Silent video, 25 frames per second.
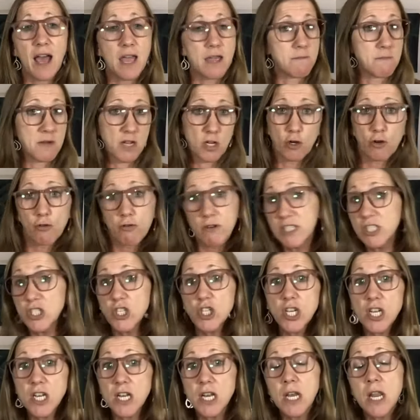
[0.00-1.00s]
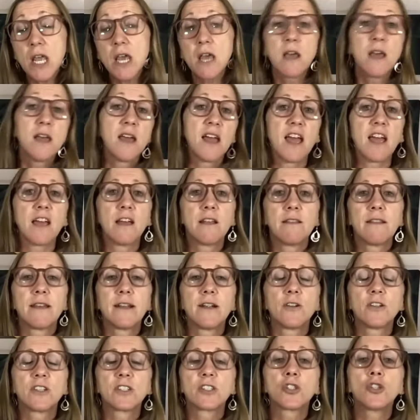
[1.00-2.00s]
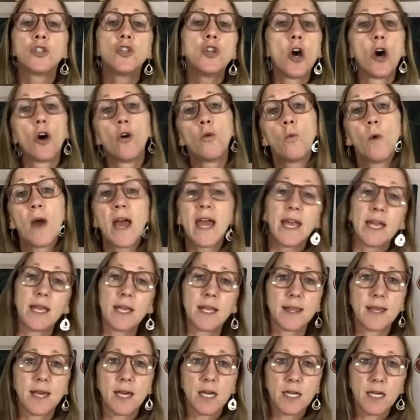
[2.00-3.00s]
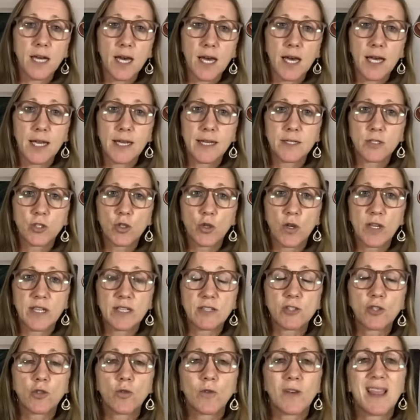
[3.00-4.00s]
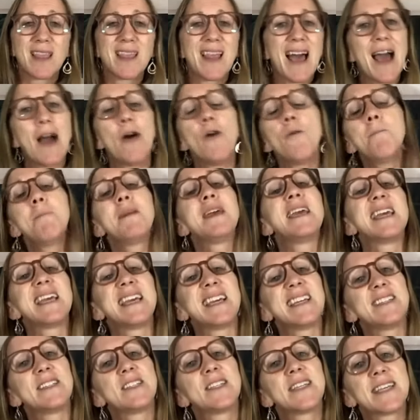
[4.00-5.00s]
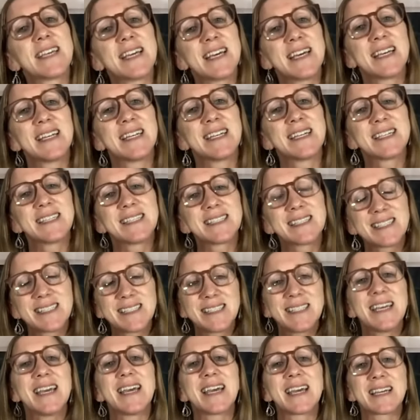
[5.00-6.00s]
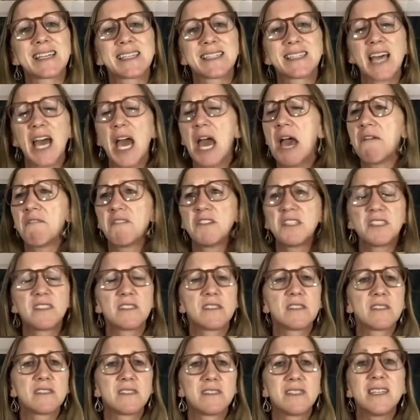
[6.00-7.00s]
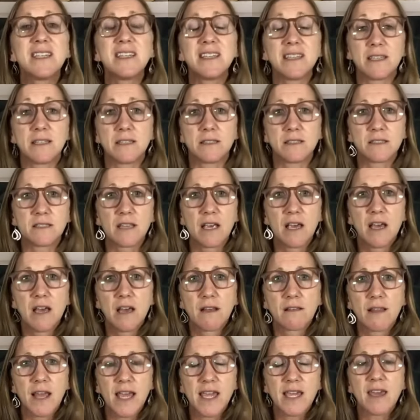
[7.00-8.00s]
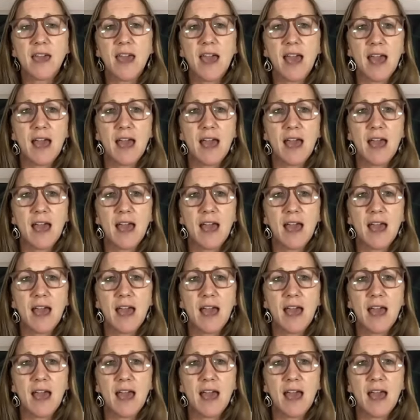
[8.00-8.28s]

I am a Christian, and there is no way that God is going to allow me to get sick, to have a disease like